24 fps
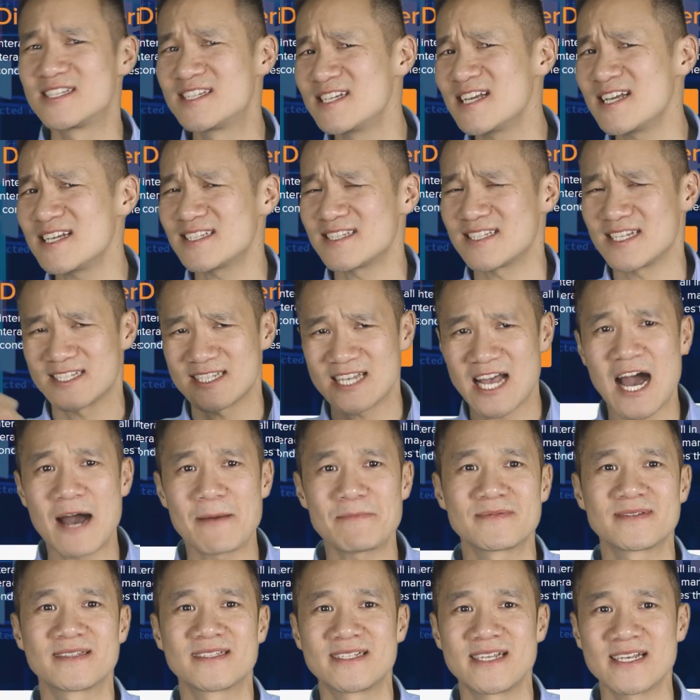just the
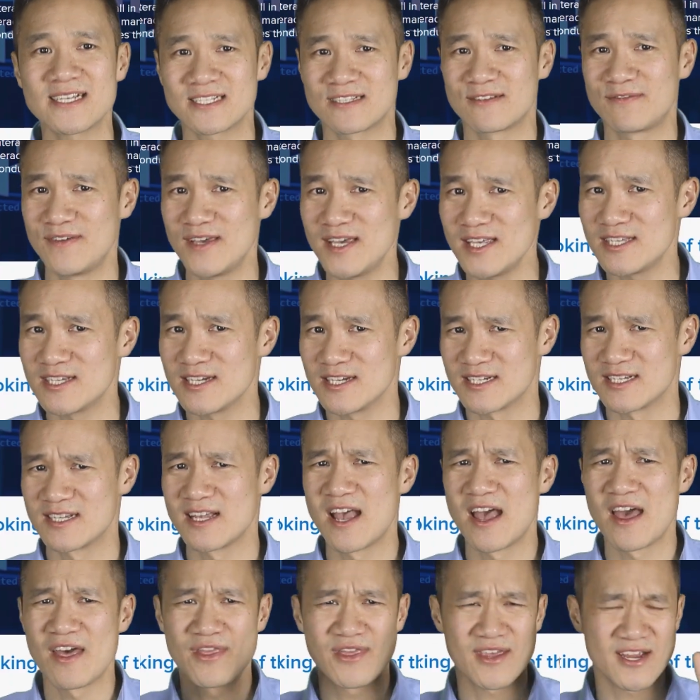top 6 features.
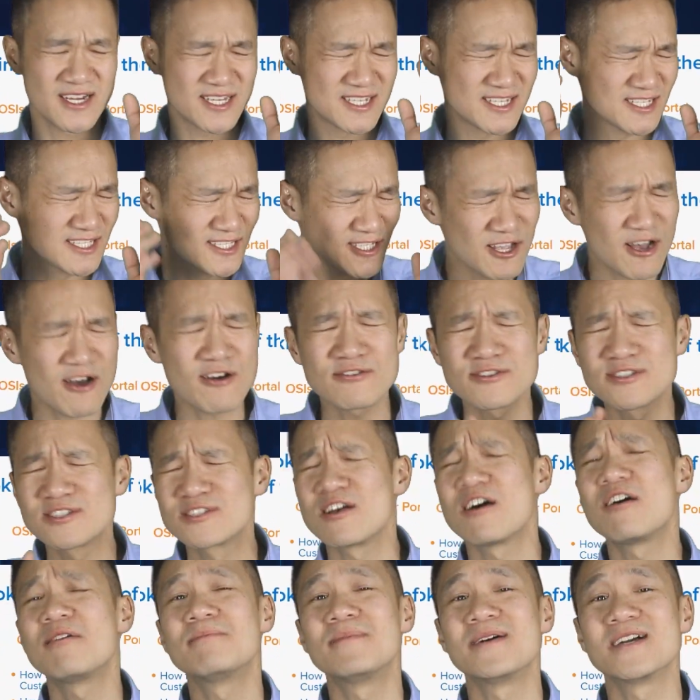There's
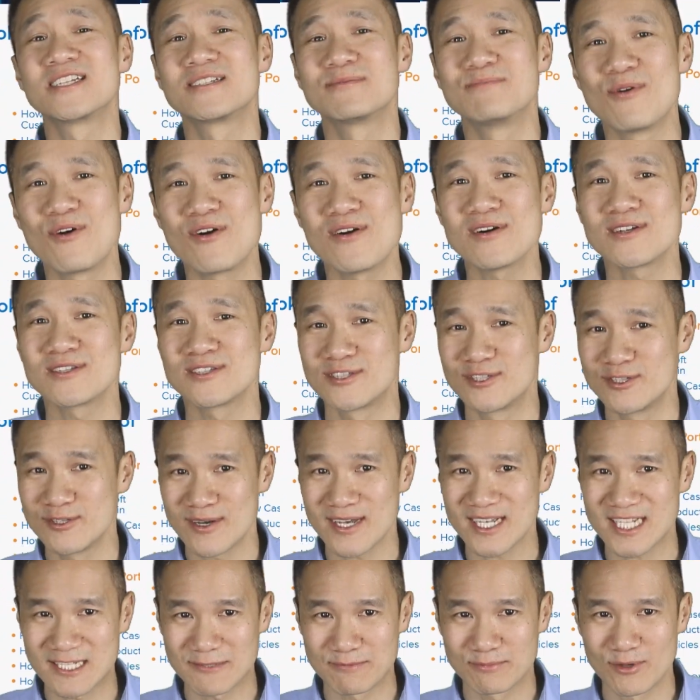so much more to
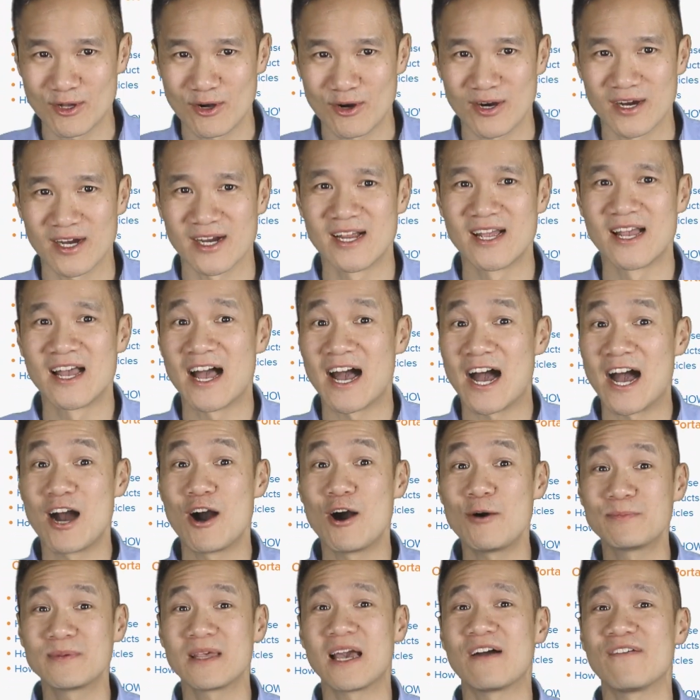explore. I hope you